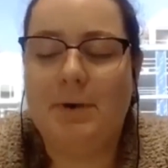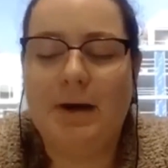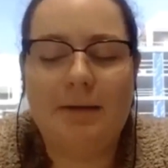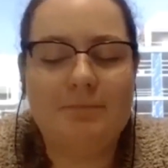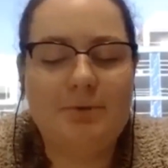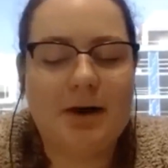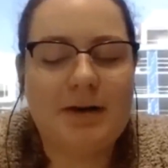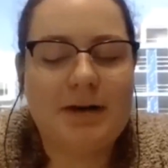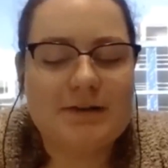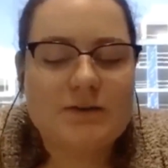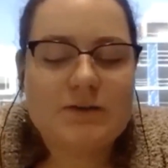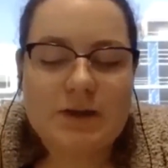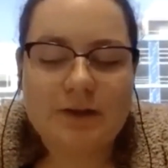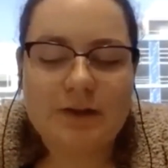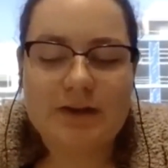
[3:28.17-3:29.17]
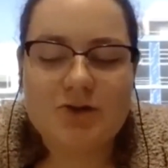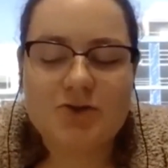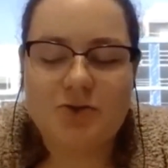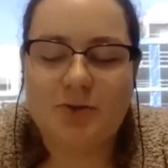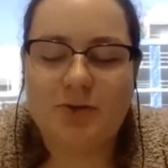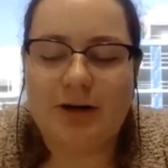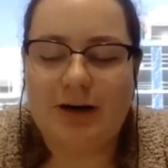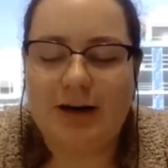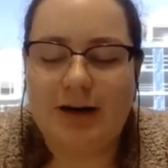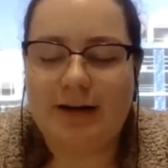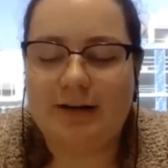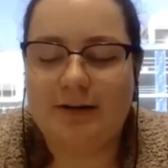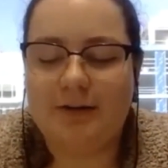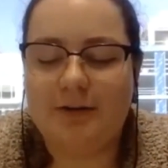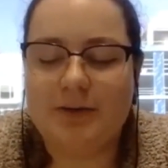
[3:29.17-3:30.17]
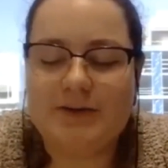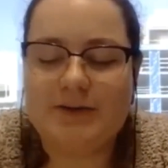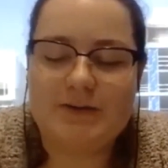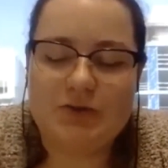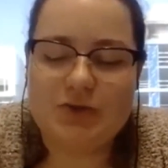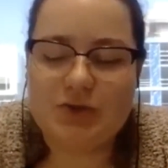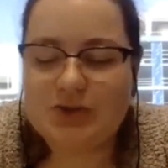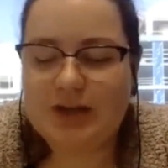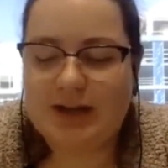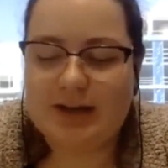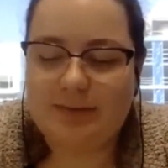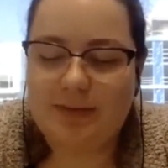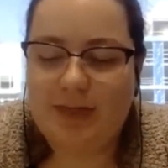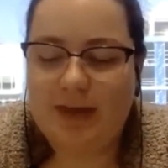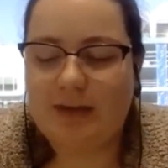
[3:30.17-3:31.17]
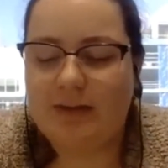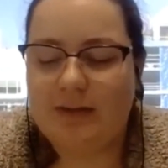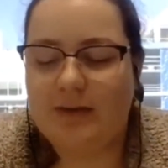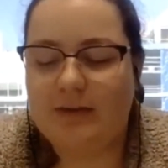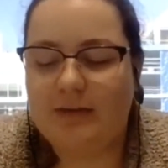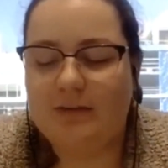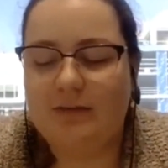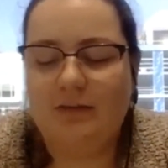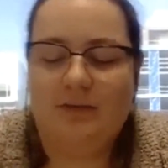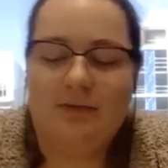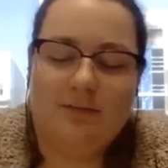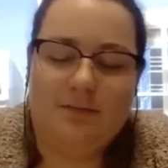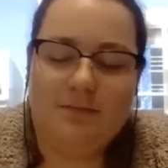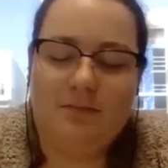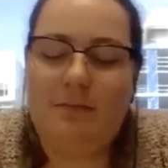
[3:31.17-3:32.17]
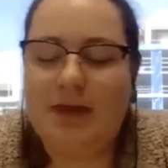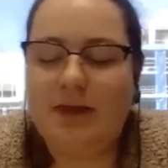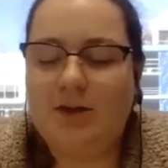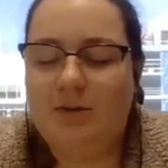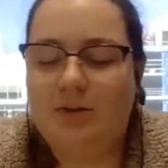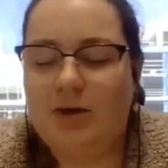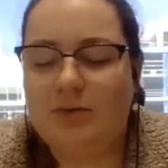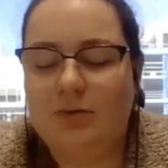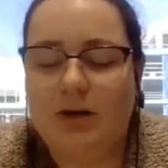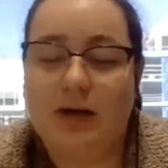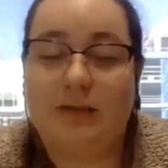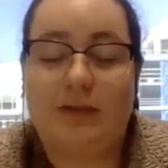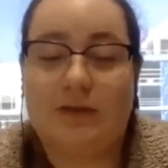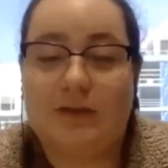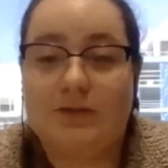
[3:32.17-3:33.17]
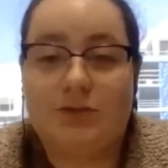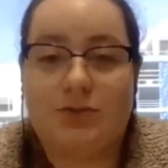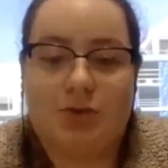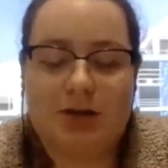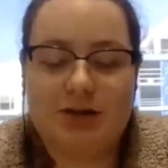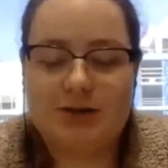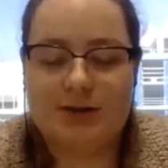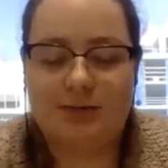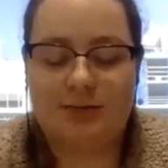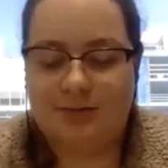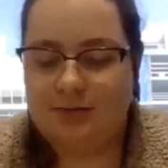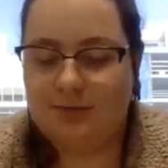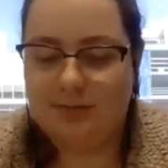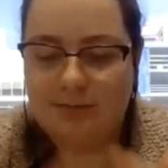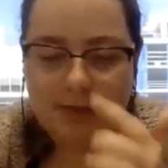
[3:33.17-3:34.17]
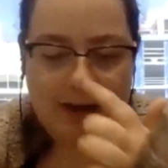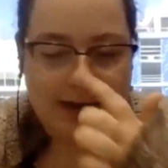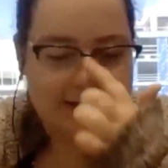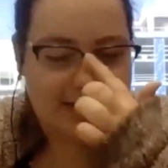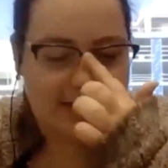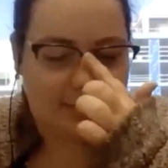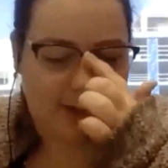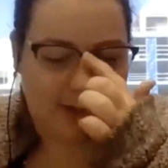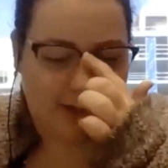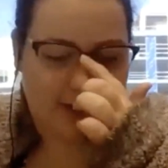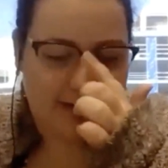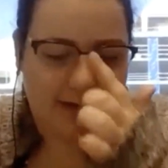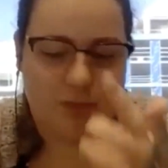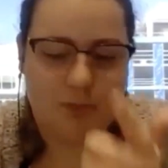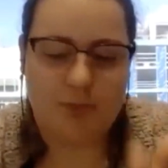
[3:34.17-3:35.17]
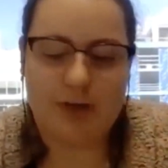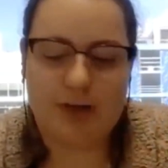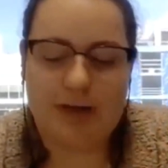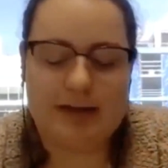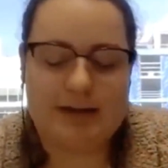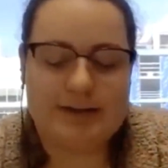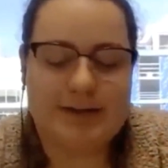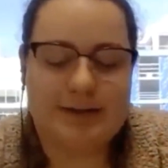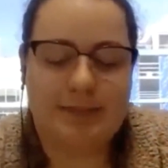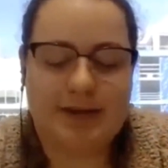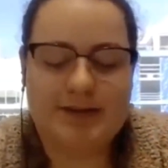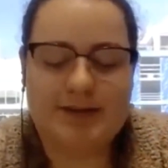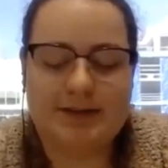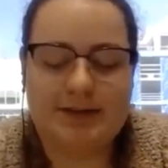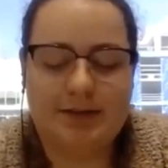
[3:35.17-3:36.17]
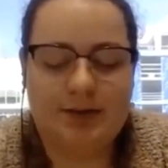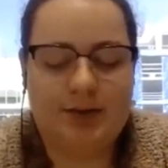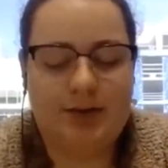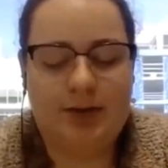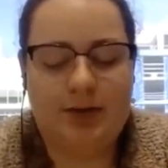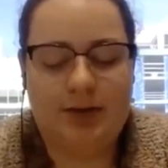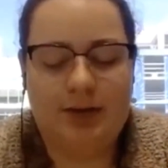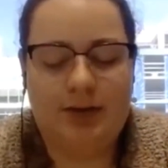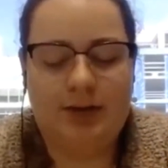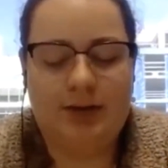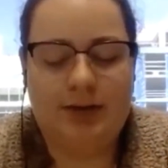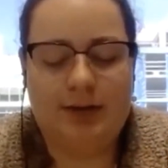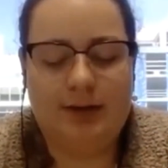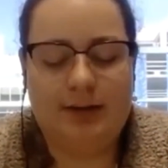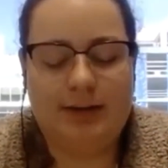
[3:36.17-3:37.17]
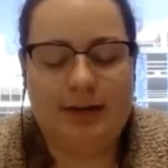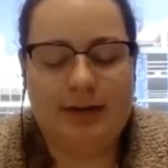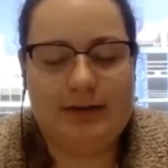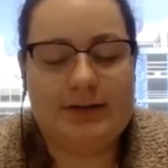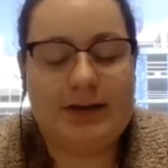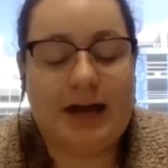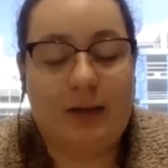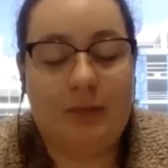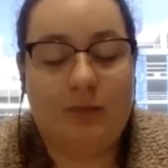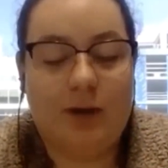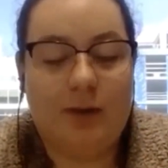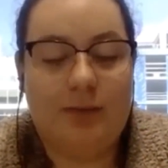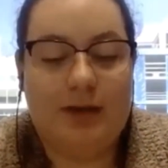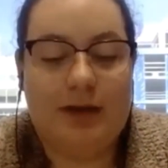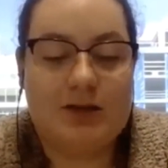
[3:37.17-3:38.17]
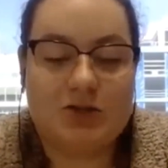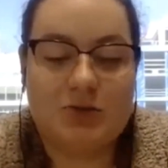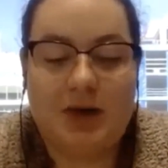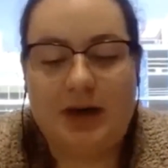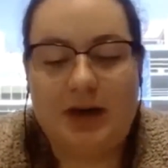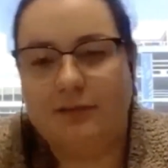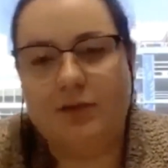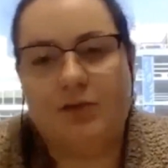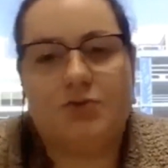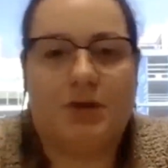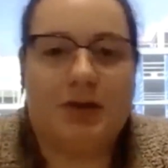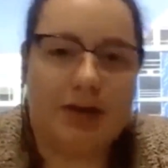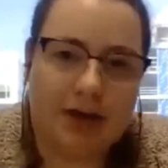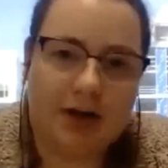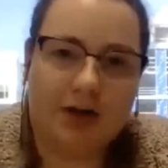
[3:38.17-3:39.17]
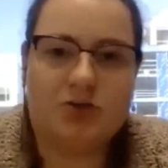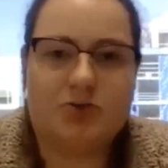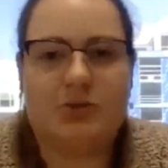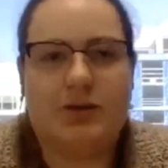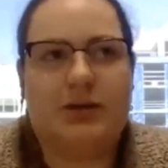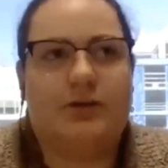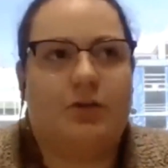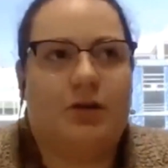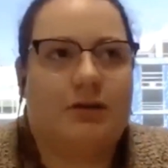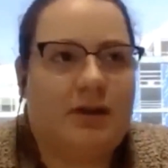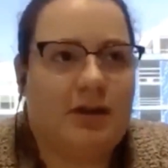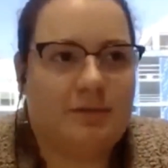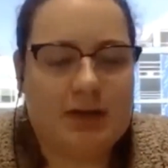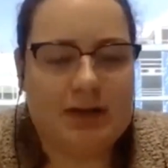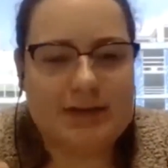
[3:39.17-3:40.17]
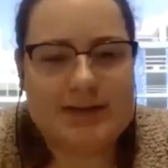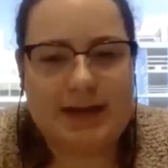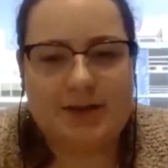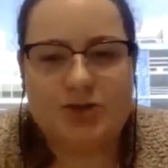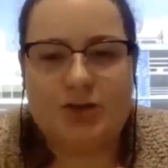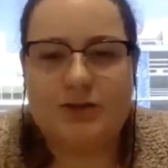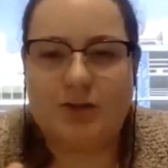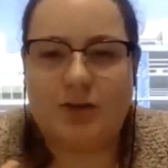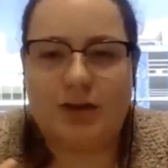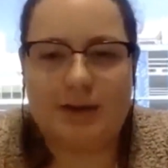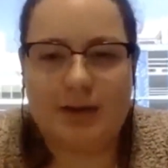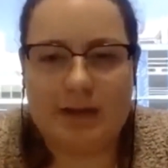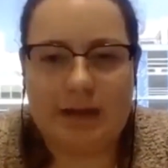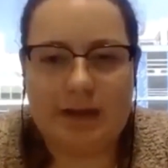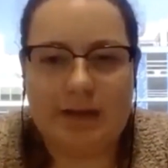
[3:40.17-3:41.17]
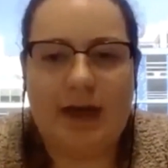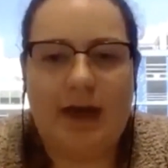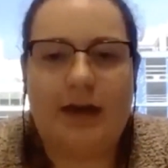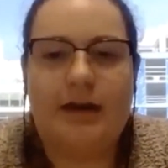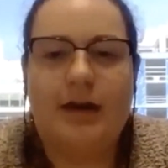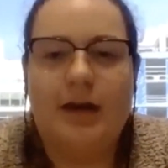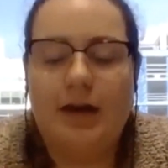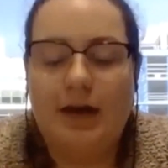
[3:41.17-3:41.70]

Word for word: I'm not necessarily sure. I always just kind of think that my commute and the strict idea behind it what is the best time frame that i do have for drilling or doing 35 minute sections or anything like that